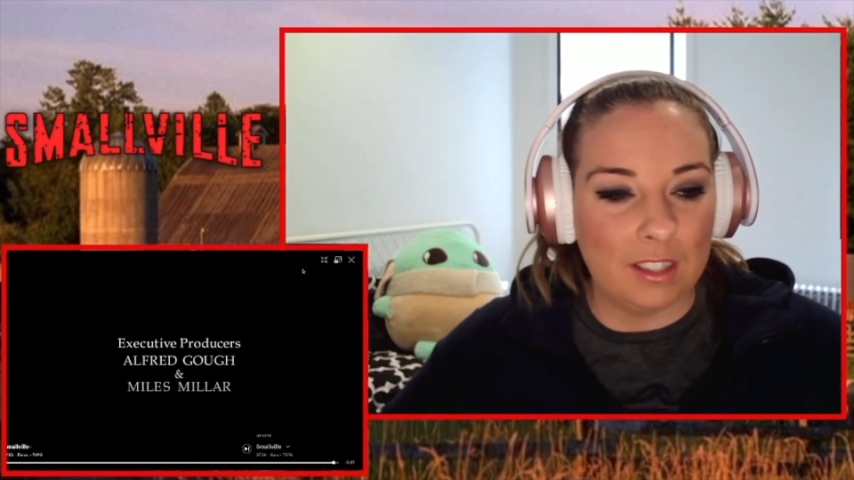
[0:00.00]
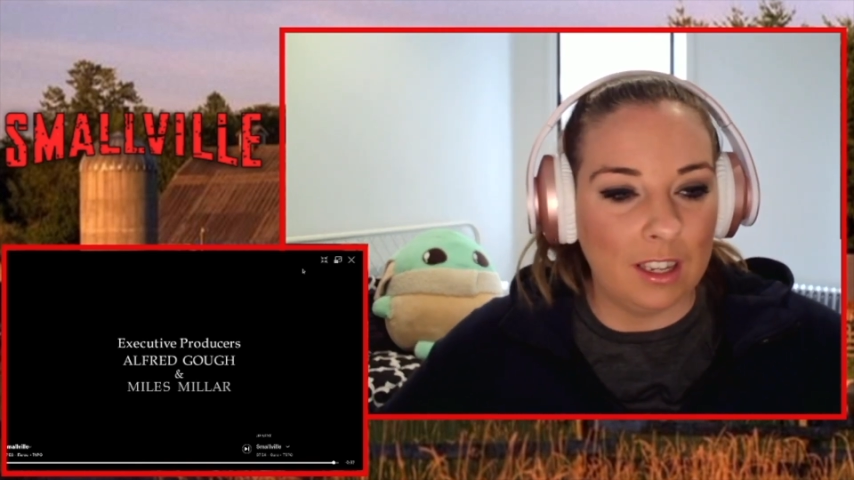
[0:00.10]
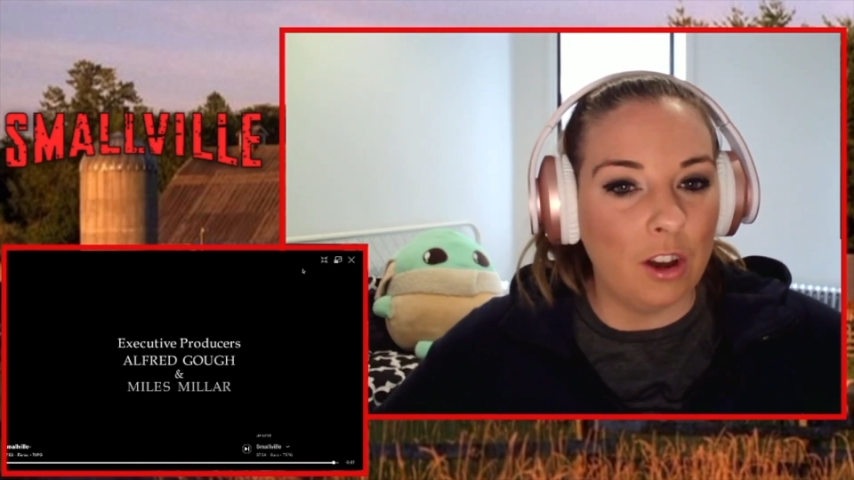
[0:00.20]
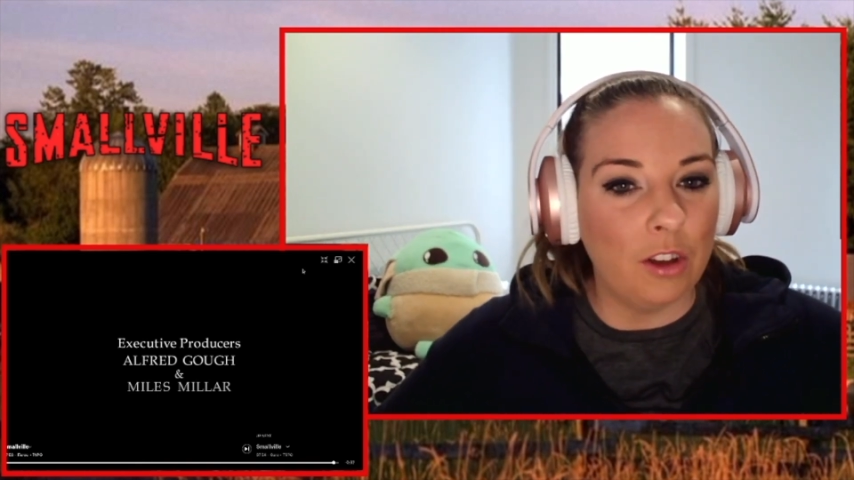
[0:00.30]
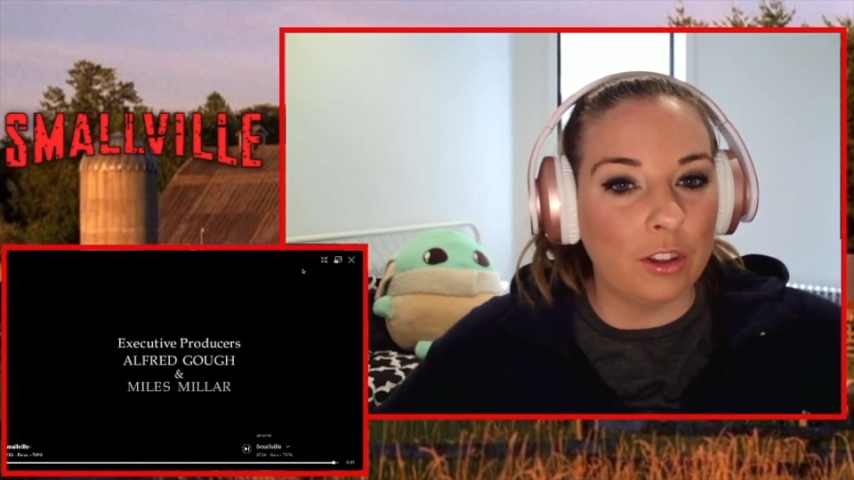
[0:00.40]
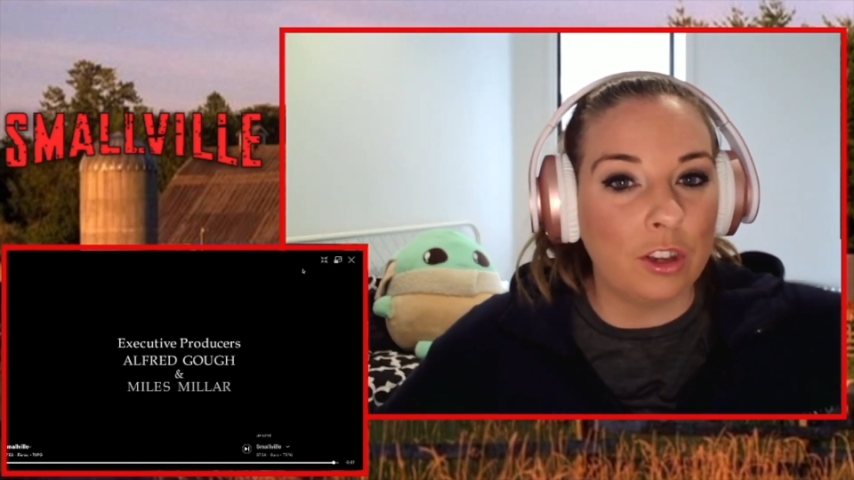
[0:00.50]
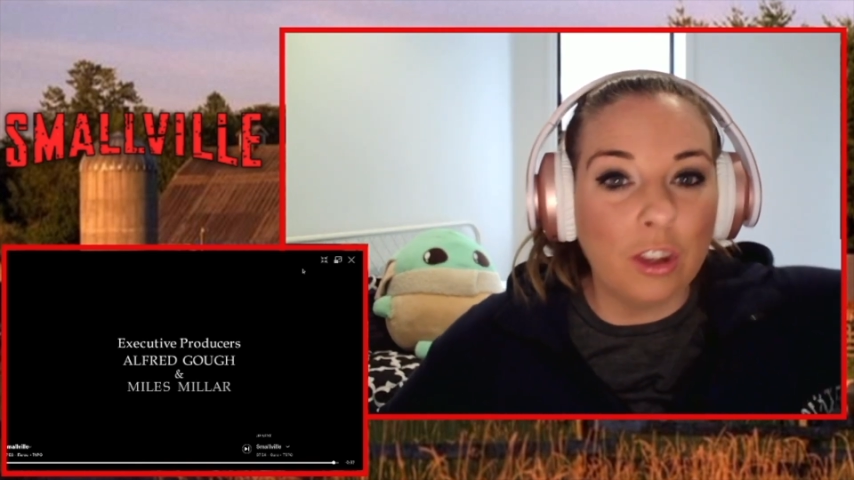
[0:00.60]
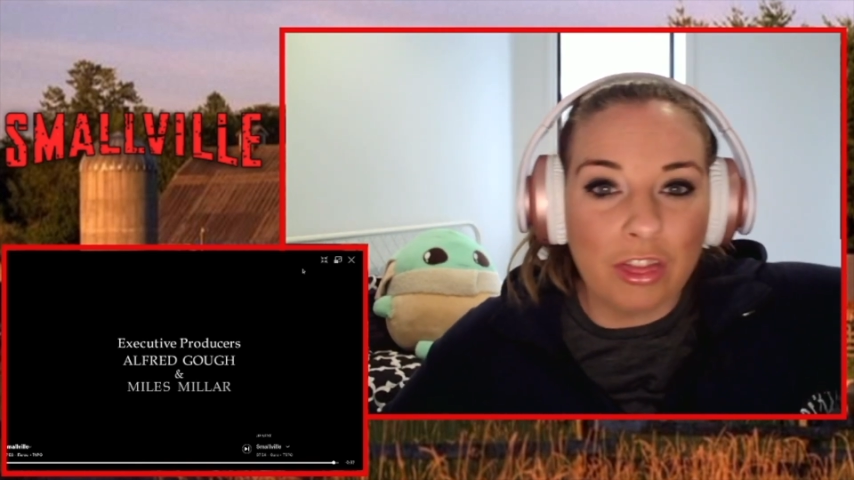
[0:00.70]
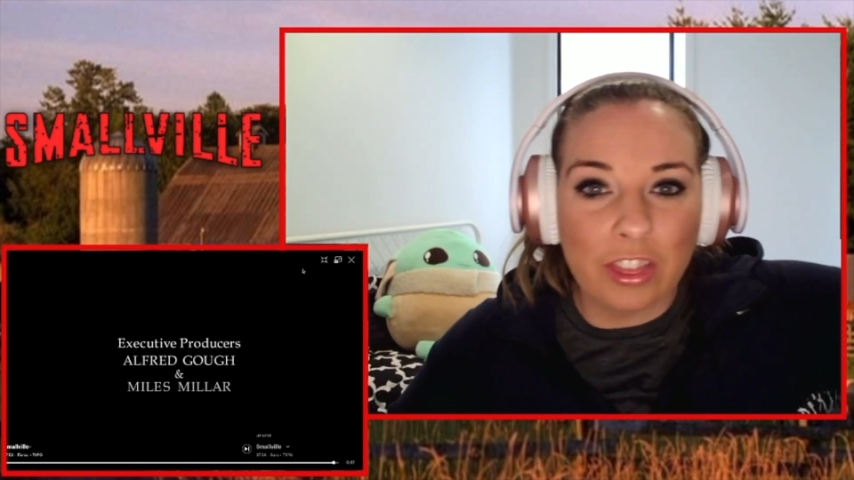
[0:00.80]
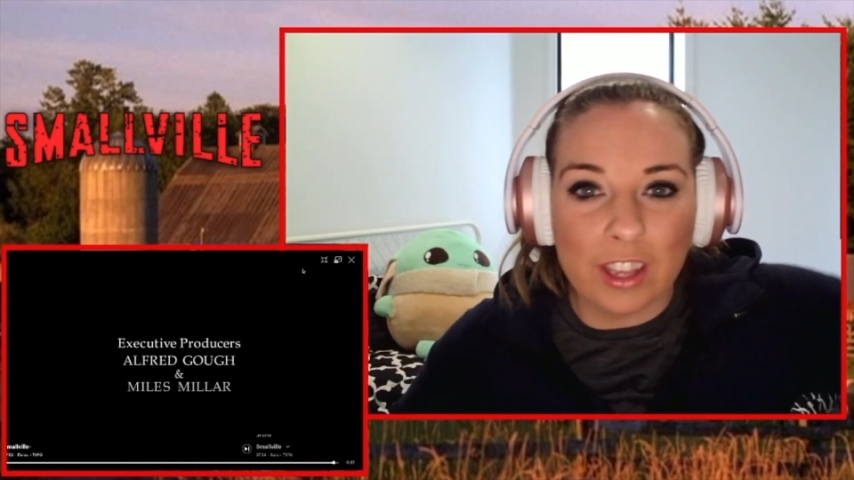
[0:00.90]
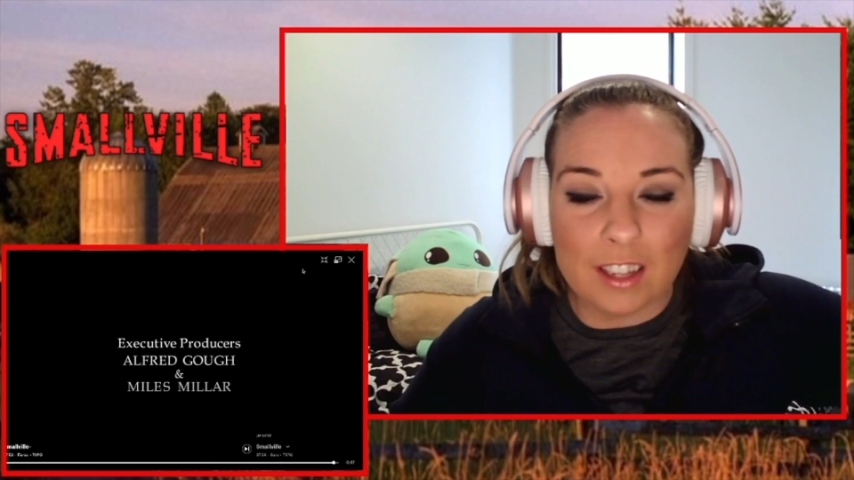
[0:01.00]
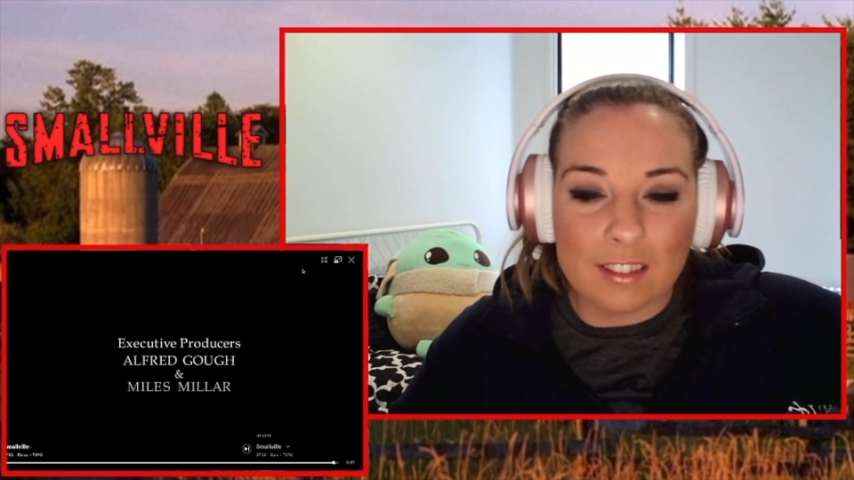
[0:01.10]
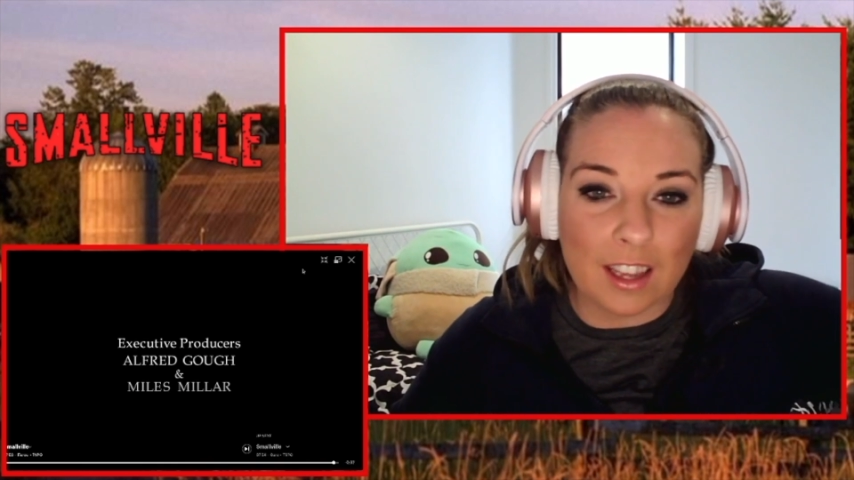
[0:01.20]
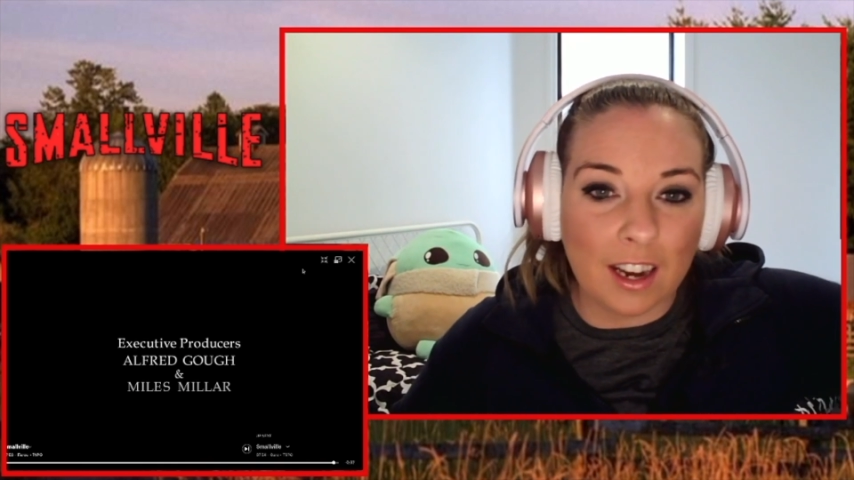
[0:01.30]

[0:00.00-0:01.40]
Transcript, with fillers: to get all the good things that